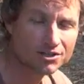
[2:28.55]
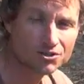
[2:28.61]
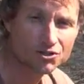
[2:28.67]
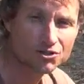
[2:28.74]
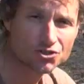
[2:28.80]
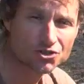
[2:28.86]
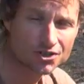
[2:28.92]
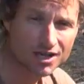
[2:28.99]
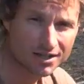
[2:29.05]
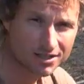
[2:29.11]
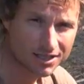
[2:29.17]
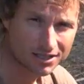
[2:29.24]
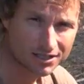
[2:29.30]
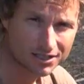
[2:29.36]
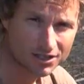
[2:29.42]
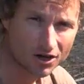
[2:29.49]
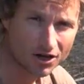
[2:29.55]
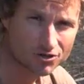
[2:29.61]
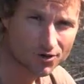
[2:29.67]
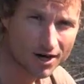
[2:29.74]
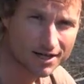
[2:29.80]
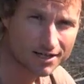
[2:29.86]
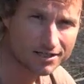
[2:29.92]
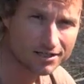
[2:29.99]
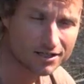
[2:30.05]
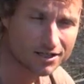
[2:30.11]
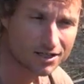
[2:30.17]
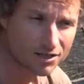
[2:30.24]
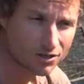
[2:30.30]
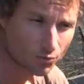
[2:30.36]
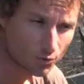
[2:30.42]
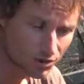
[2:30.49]
And as soon as you start to get dehydrated,
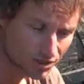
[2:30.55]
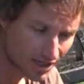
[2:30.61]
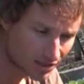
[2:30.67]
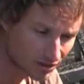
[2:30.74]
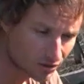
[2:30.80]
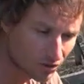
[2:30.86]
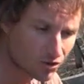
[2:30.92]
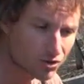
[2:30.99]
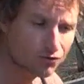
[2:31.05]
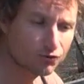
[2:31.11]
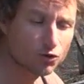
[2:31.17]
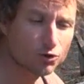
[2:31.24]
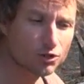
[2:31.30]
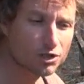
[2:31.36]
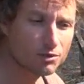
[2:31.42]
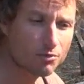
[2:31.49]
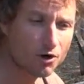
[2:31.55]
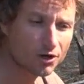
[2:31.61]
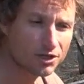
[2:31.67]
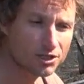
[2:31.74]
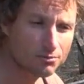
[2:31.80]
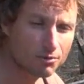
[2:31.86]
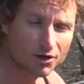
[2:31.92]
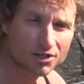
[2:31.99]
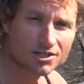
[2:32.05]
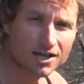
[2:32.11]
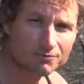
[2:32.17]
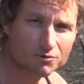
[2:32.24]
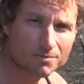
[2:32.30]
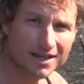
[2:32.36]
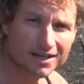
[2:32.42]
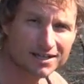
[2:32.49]
when you start to lose fluid in the body, your body
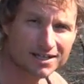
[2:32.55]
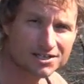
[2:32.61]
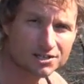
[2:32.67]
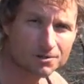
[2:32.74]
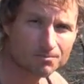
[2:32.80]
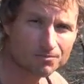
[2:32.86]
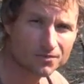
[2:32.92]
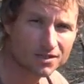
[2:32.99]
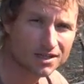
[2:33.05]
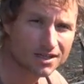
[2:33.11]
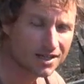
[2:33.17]
dumps magnesium.